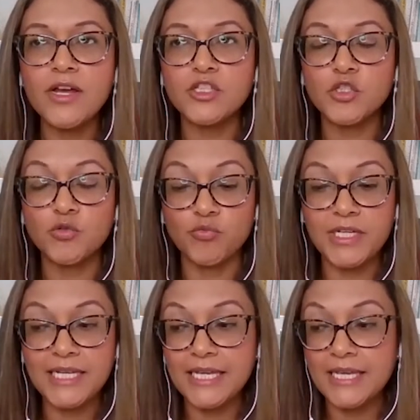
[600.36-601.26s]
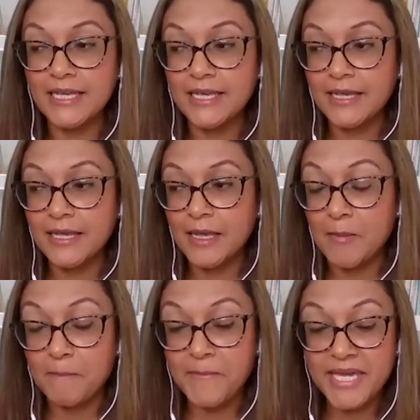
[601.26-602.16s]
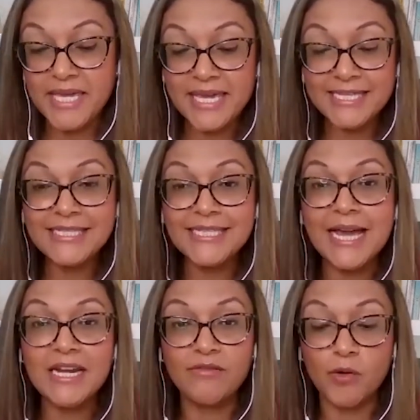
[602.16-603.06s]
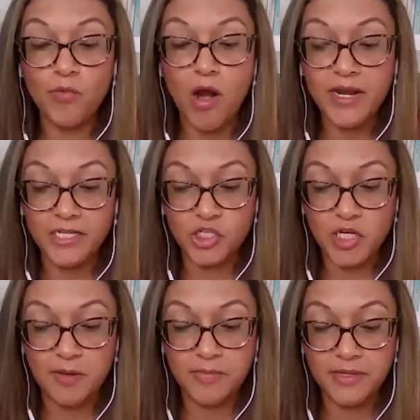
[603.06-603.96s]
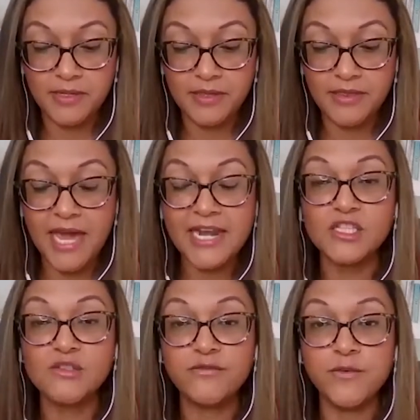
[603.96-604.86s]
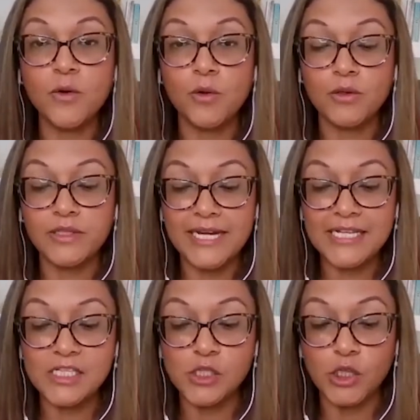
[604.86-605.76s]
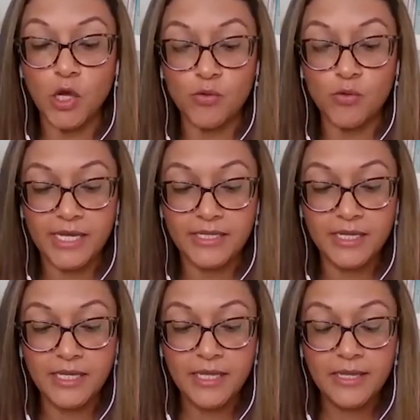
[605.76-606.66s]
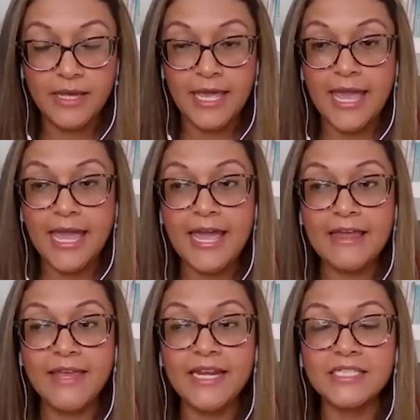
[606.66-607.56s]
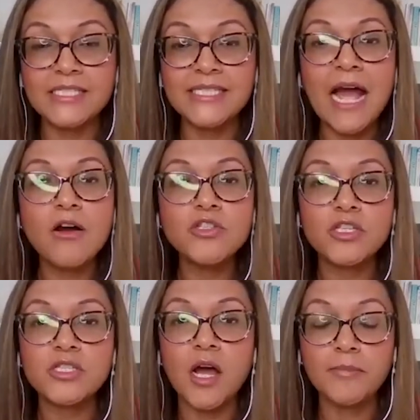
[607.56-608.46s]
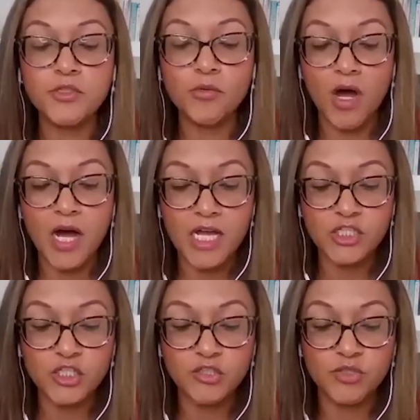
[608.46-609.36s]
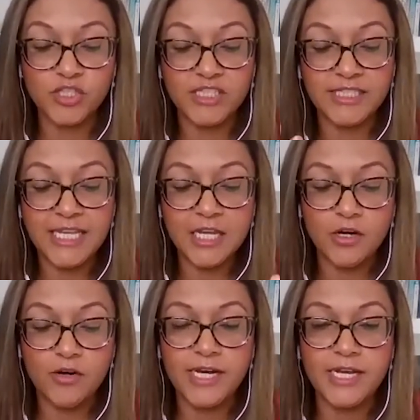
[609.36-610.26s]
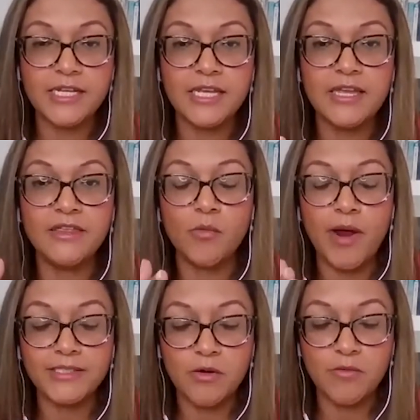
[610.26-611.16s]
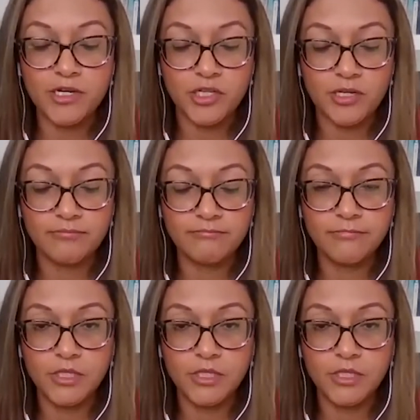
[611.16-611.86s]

us to really be inside of a rocket ship that is full, that is loaded, and that it's now just up to us to steer it in the right direction,